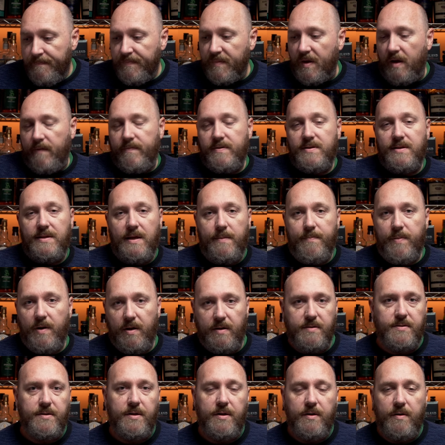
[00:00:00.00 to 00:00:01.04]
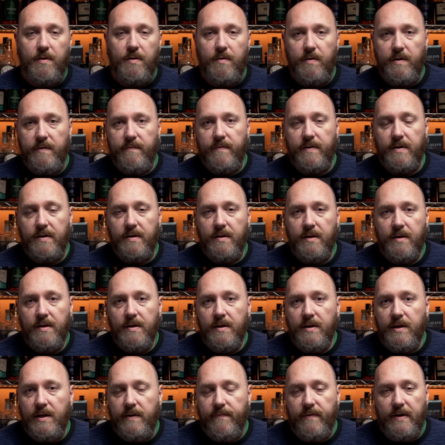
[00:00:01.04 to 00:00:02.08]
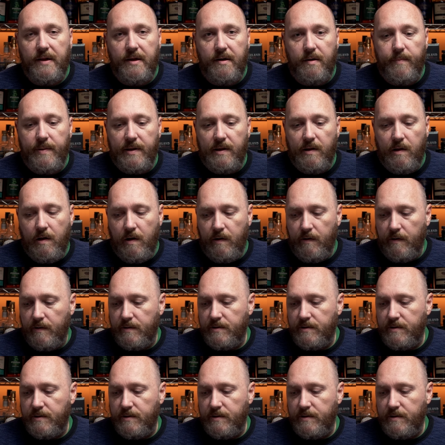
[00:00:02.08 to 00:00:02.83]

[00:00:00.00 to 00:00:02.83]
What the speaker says: Obviously, that bottle is going to go even a little bit longer.